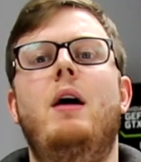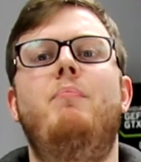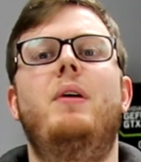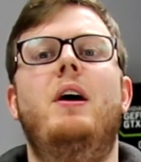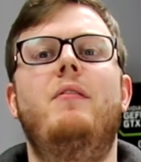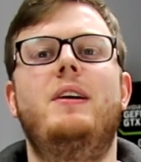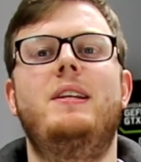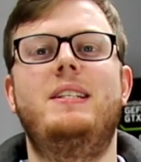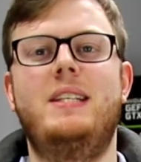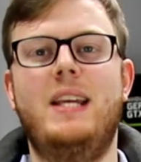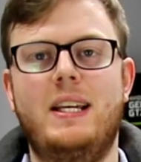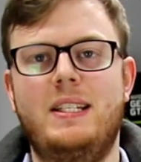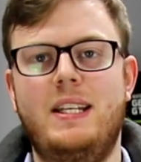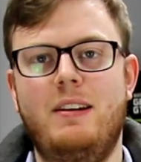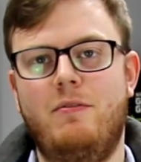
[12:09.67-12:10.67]
above
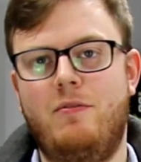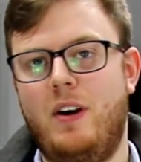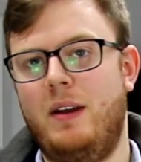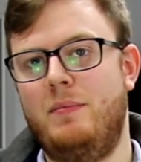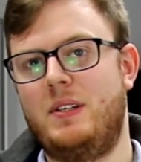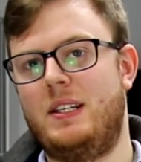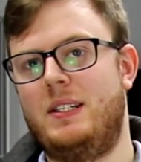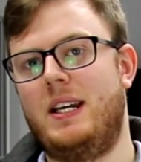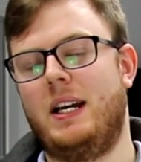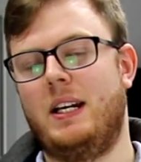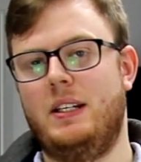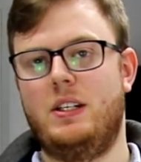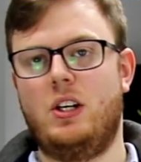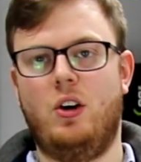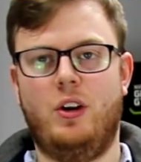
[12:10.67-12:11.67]
60 frames a
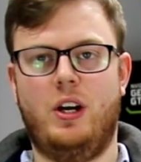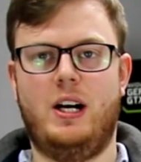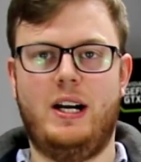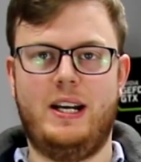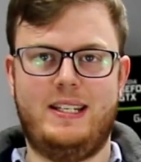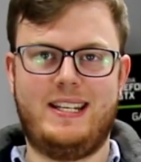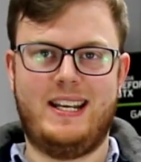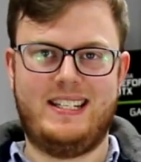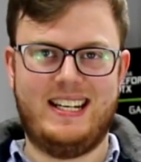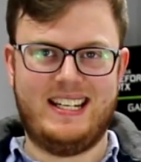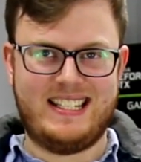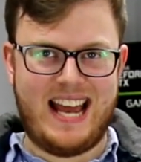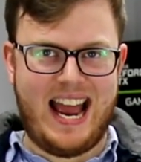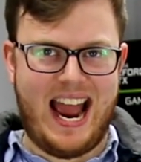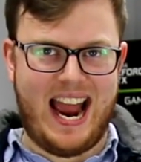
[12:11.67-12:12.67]
second on high
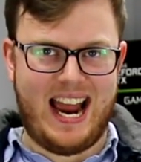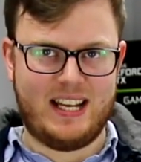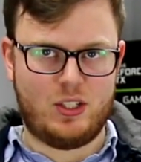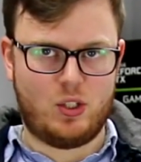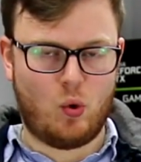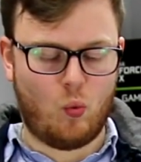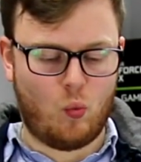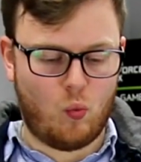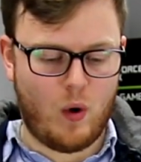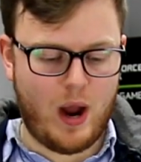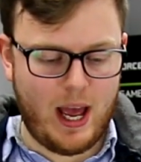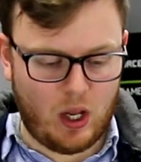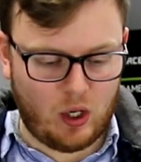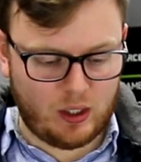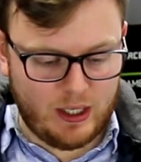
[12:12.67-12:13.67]
settings as
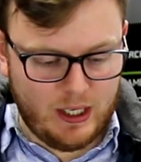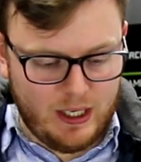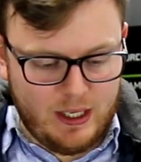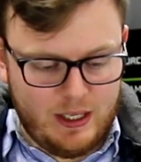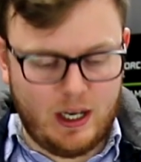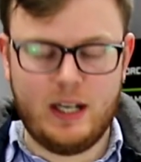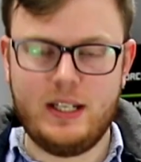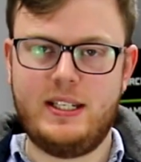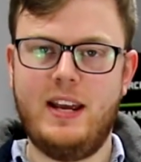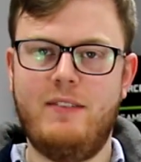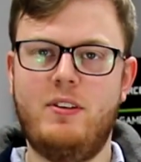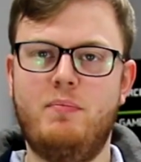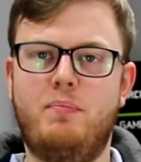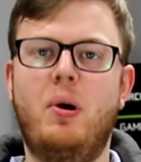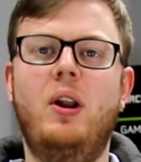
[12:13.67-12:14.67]
well. The
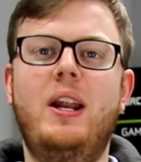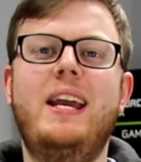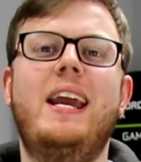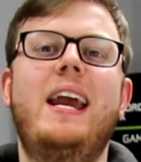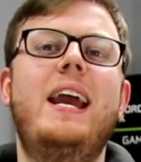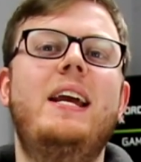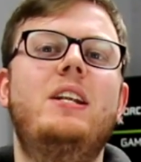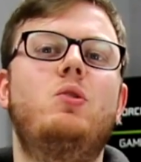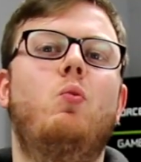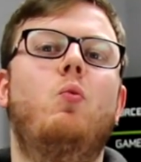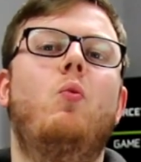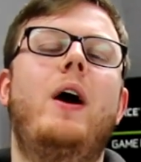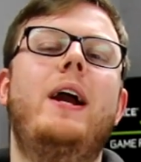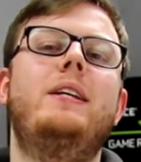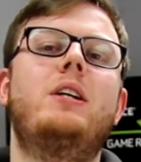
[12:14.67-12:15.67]
i7 pulling its
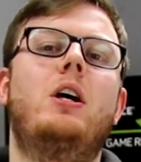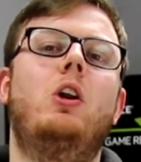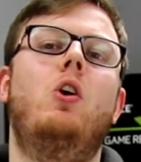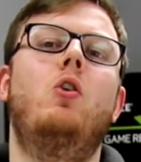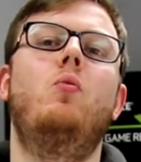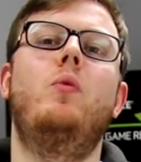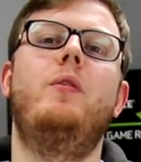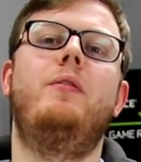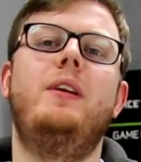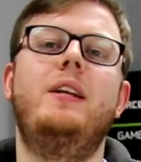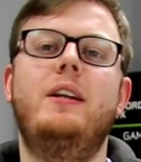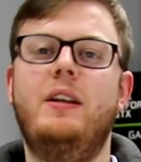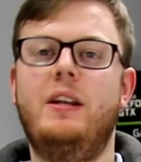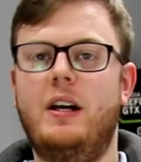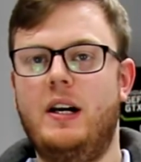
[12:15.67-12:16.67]
weight along with
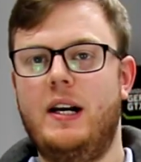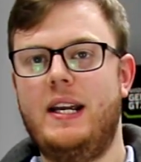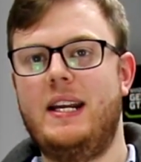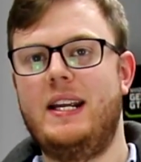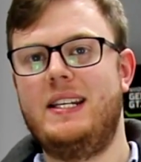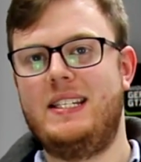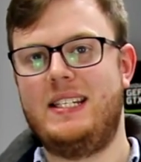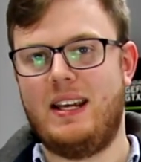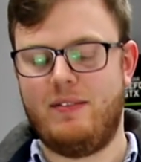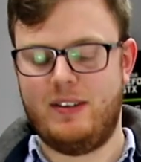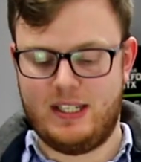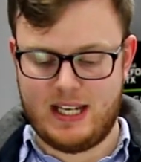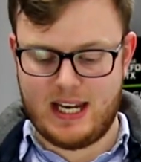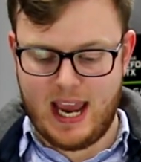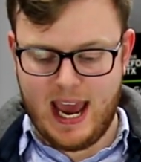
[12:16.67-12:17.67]
the
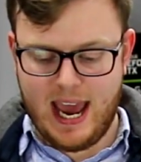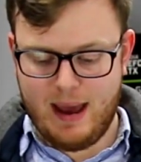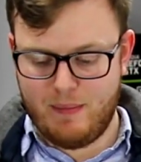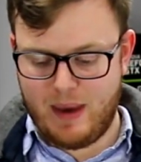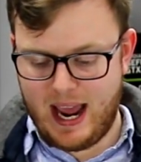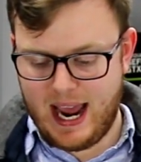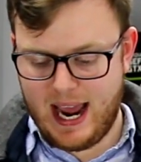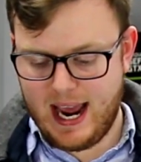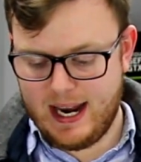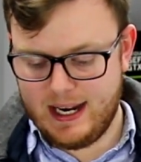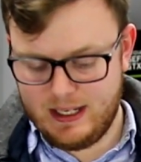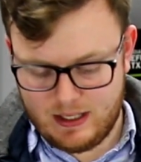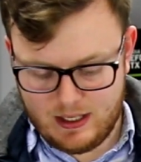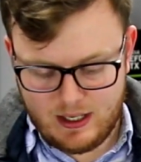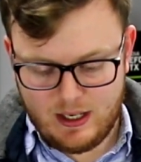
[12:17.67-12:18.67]
970M.
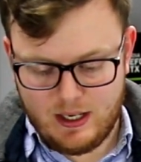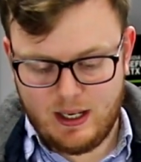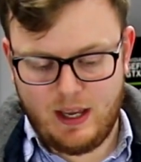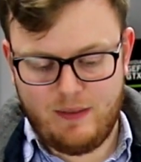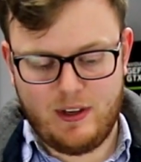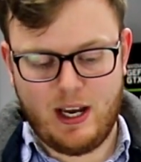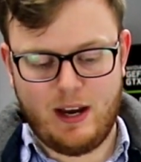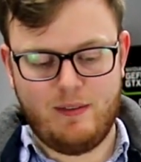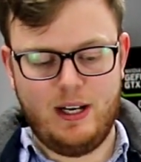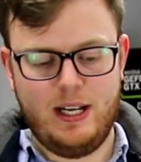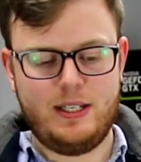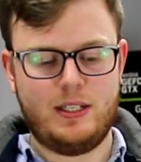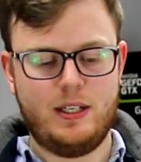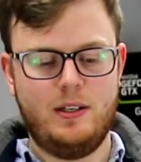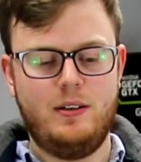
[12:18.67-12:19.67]
And if you have a
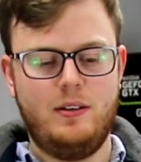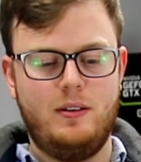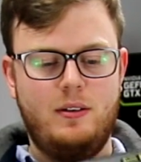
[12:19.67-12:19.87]
listen,